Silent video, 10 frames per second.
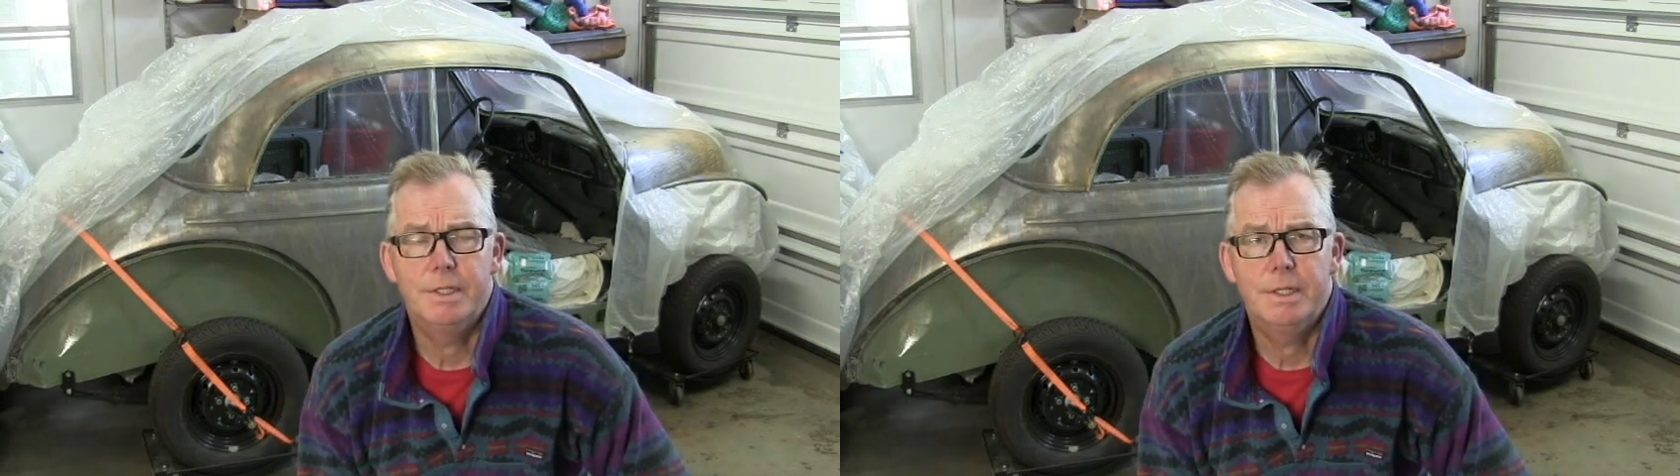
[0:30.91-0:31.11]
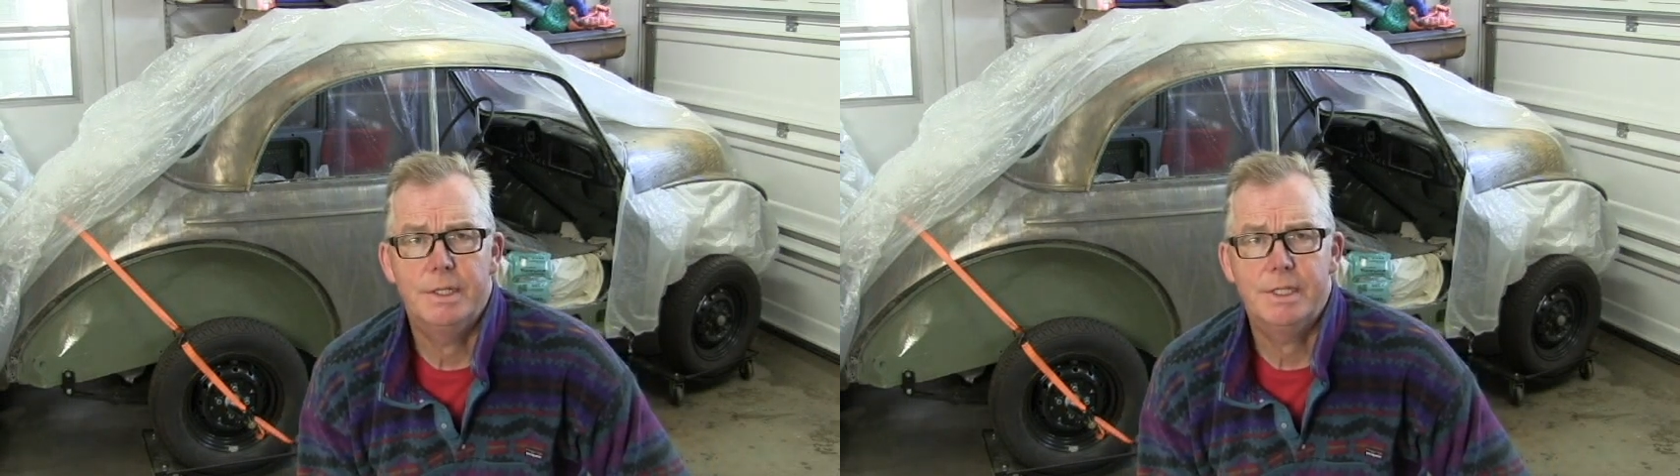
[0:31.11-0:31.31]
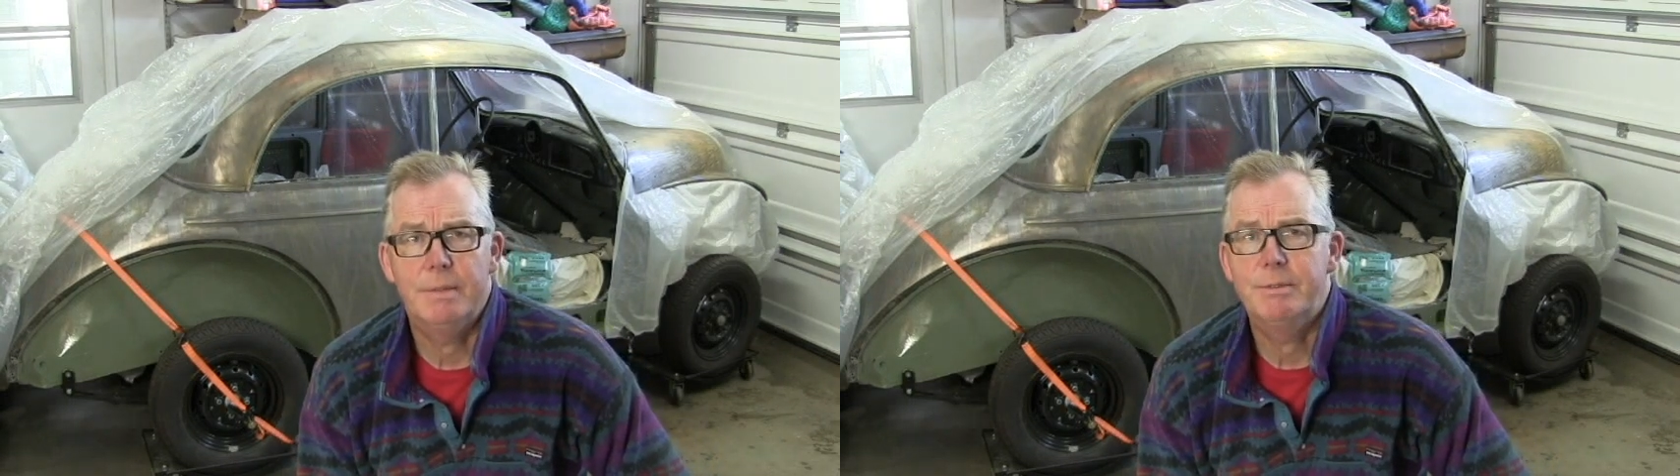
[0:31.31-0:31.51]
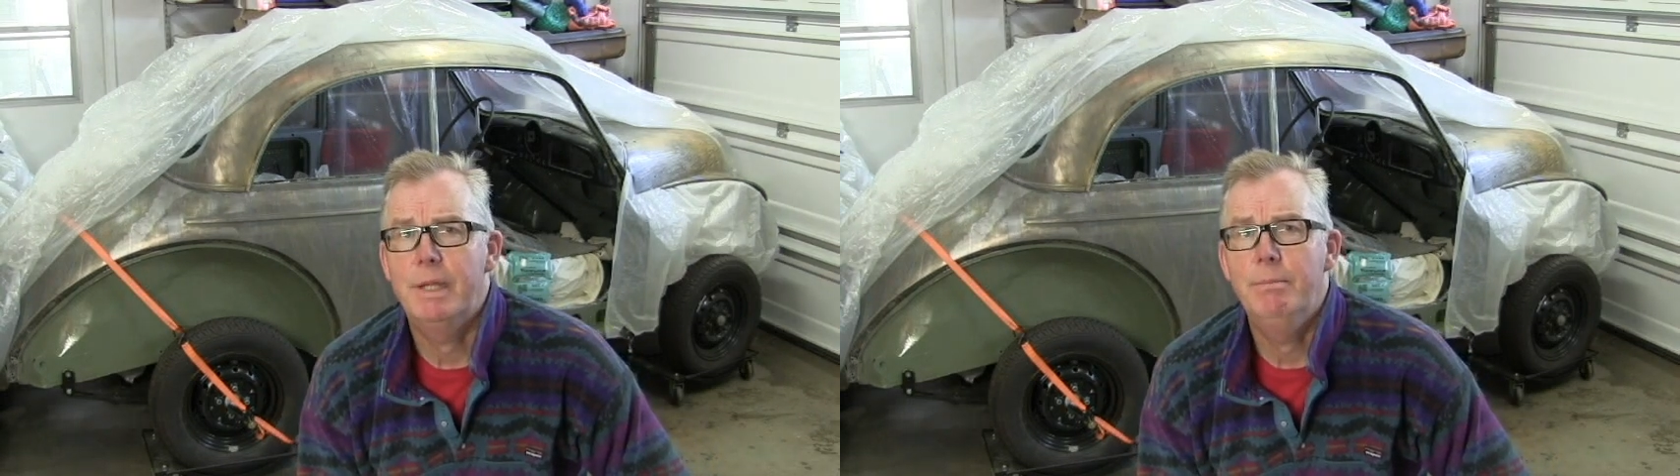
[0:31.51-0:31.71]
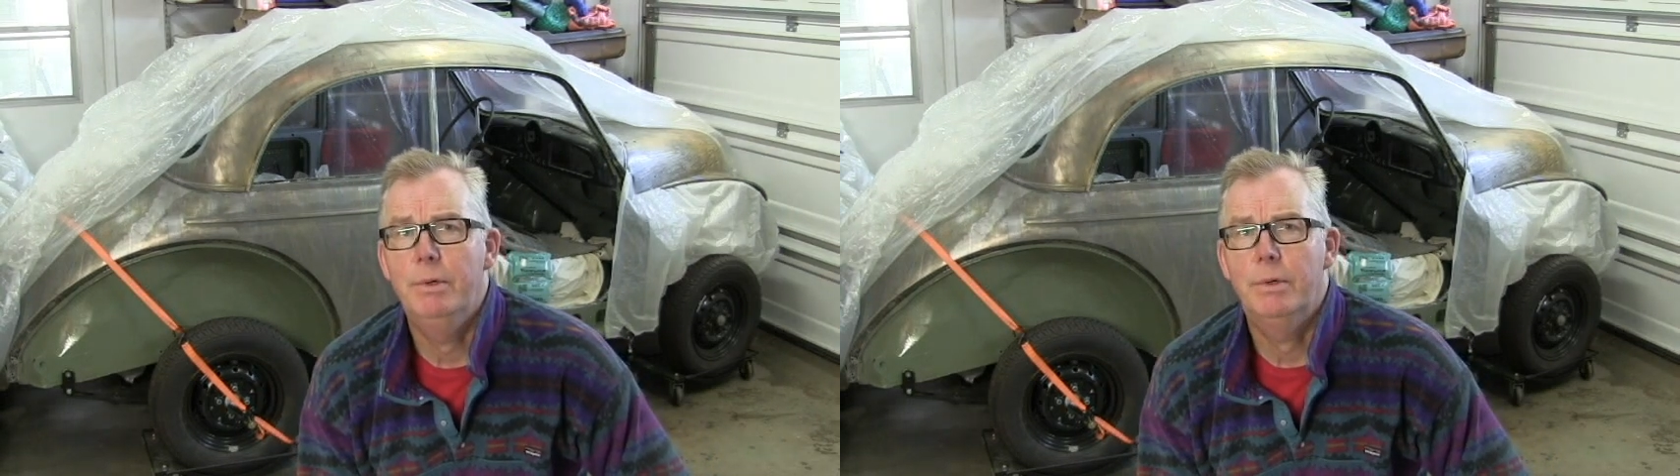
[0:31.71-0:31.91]
until
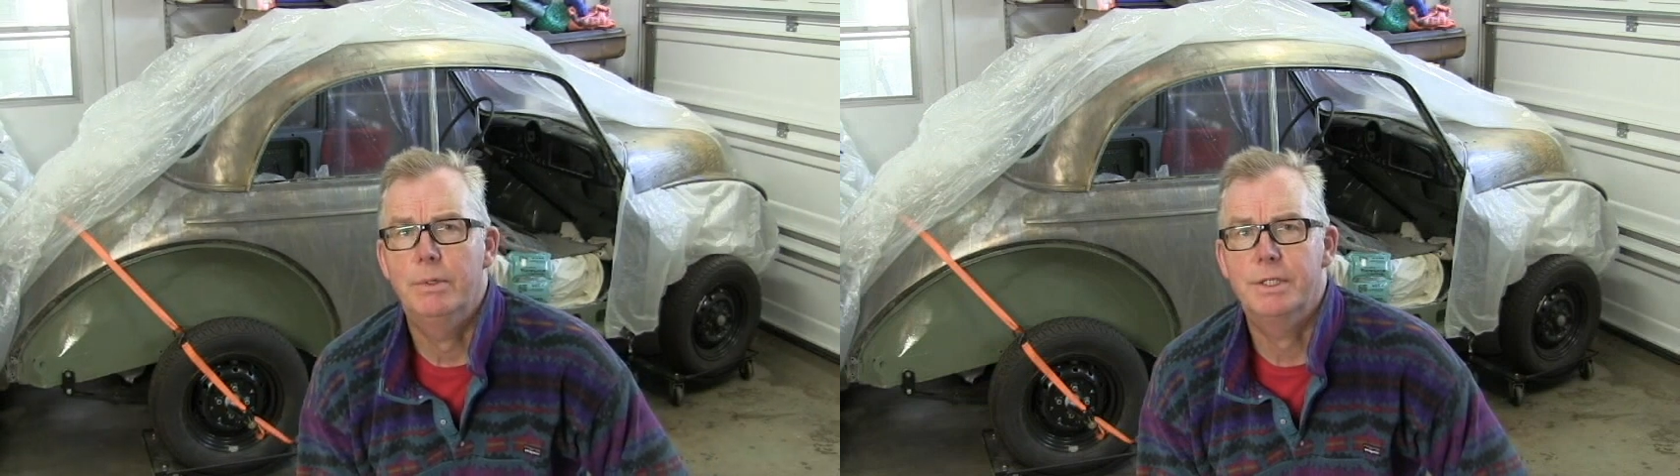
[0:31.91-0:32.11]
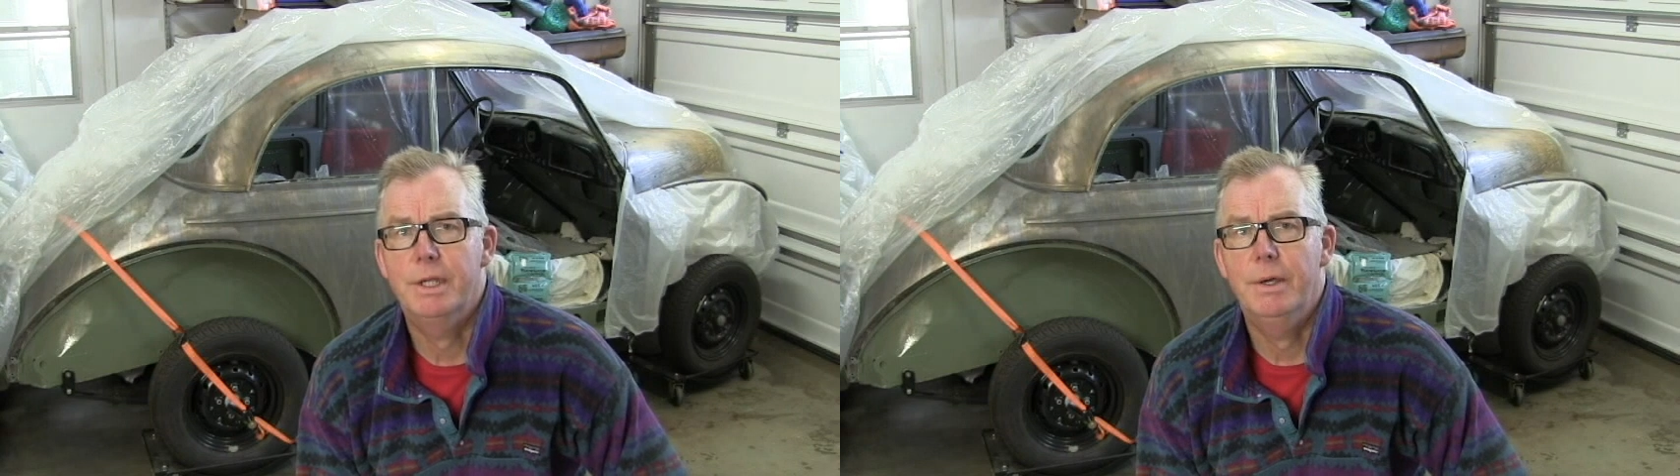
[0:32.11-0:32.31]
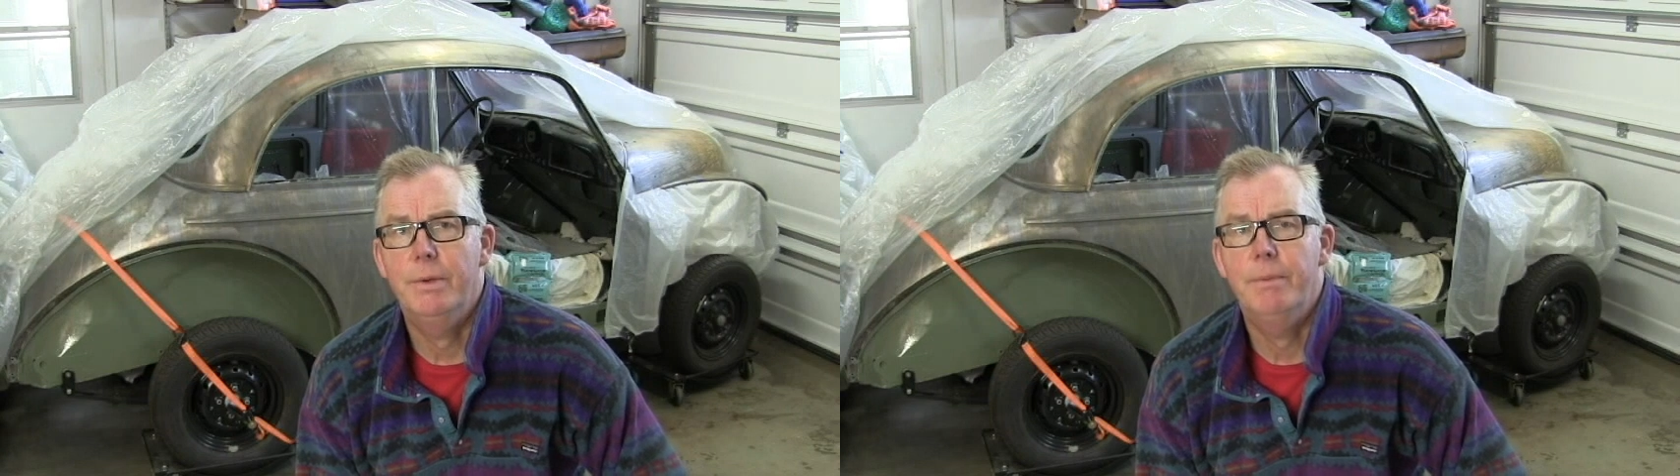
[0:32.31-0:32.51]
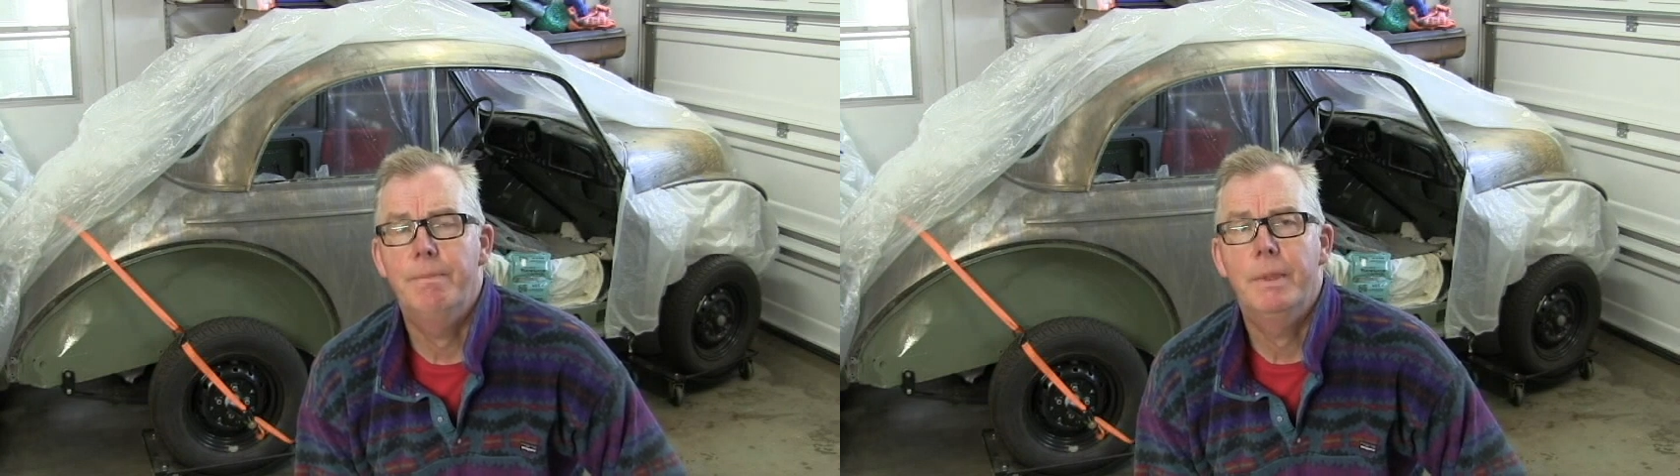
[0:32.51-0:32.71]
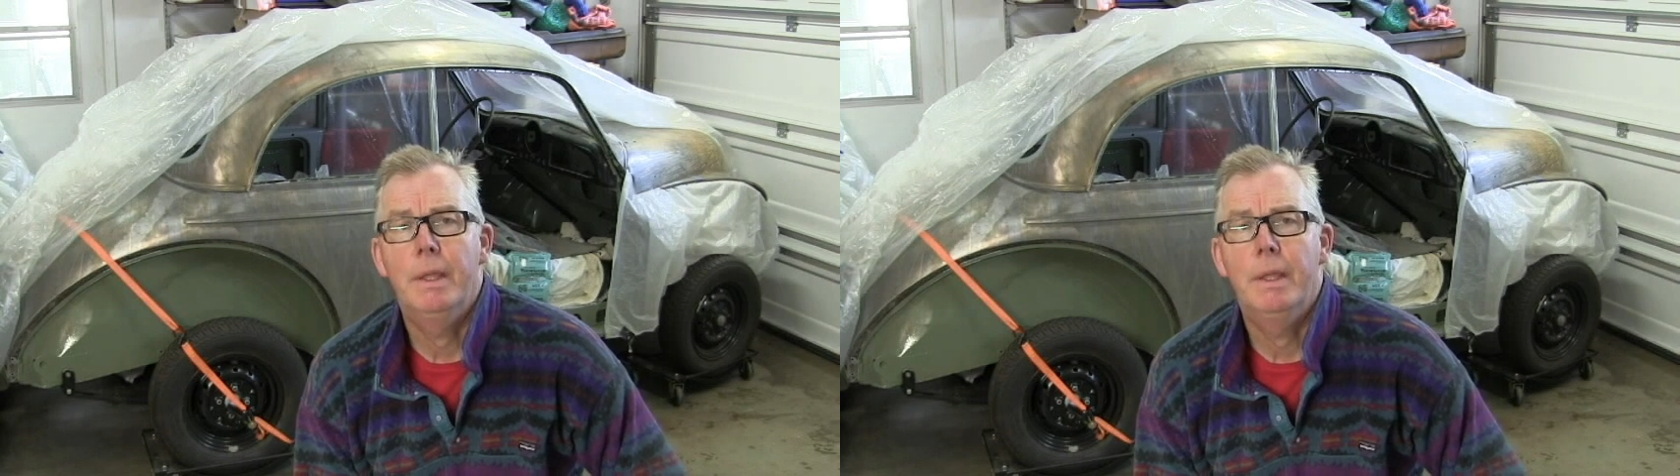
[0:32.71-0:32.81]
September or so.